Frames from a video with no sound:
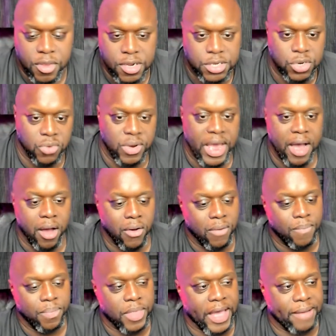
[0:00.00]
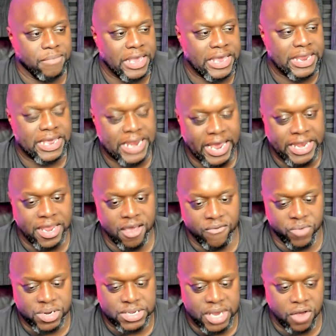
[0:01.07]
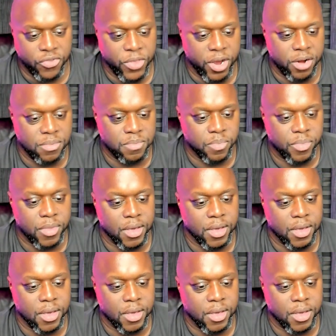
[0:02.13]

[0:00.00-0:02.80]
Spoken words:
So now I'm getting an idea of what's out there.